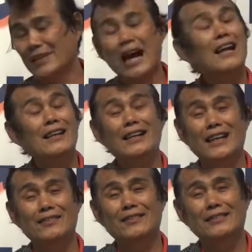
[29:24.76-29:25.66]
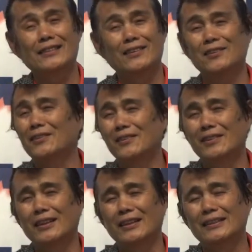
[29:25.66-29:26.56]
Hallelujah. Oh,
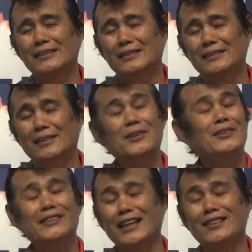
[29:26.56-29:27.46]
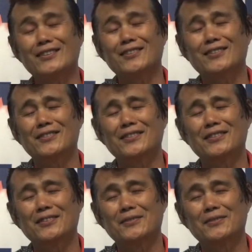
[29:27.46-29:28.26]
thank you, Lord.